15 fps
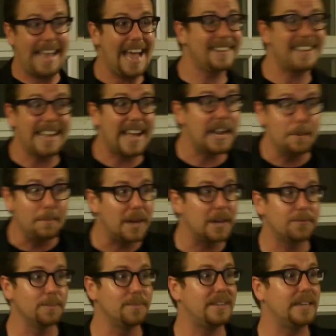can't take any money
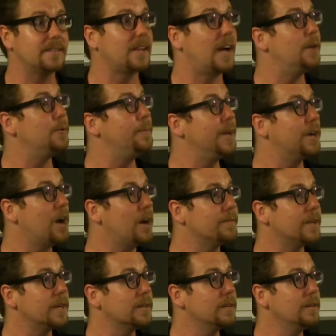from CSI. It would be a
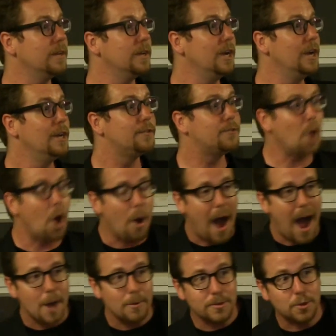conflict. So
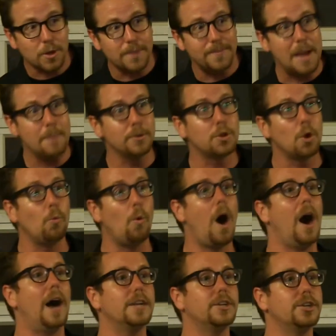I was sort of able to
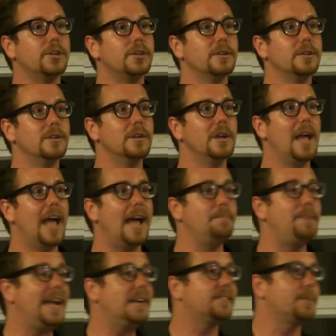watch and
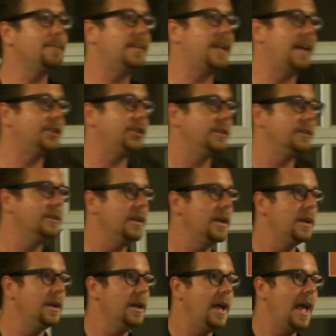pay some attention.
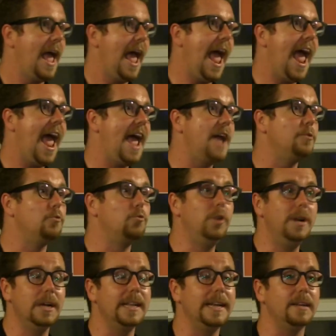And
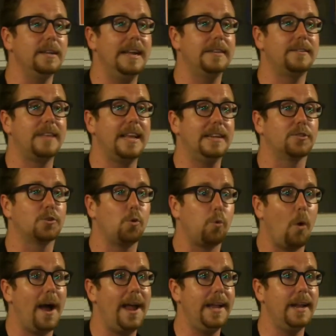really, it's
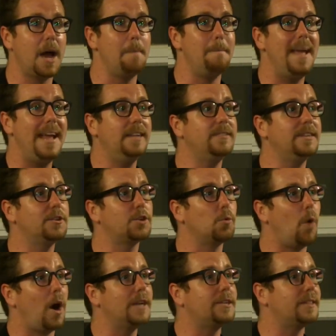quite amazing to
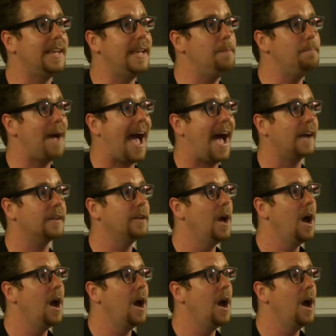watch the impact